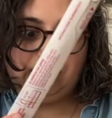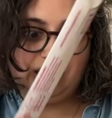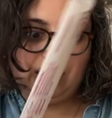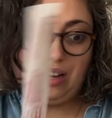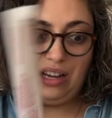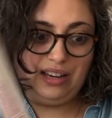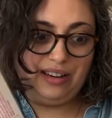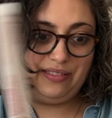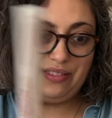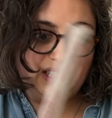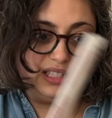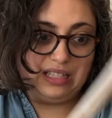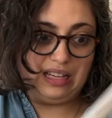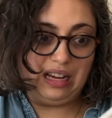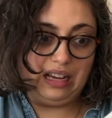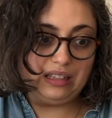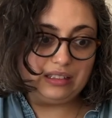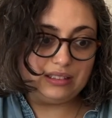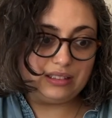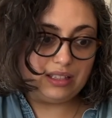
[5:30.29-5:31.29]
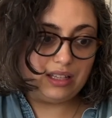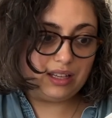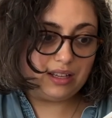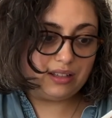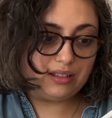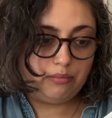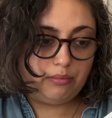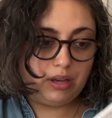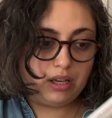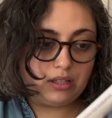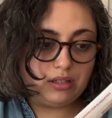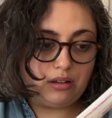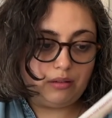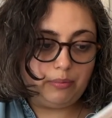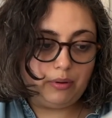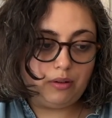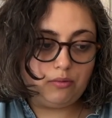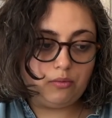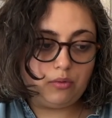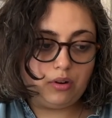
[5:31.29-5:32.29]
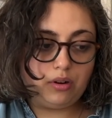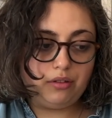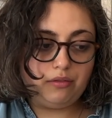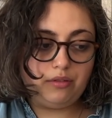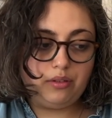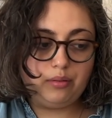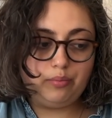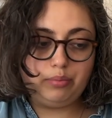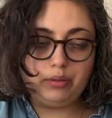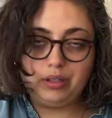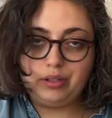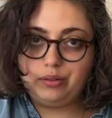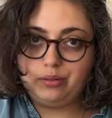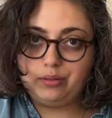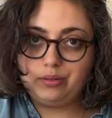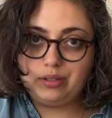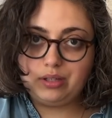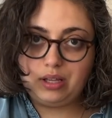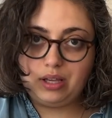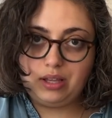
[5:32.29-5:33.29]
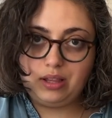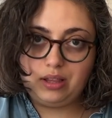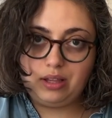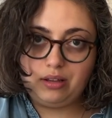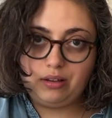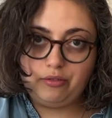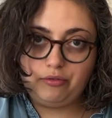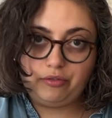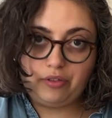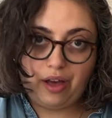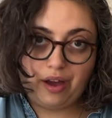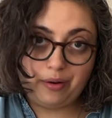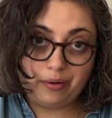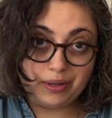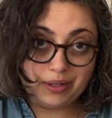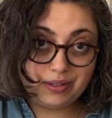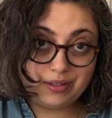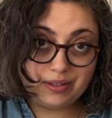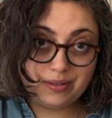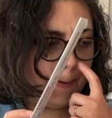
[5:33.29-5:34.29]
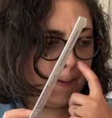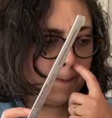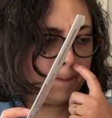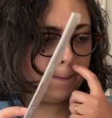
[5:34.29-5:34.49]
kind of exactly picks up on one of the blues in the flowers.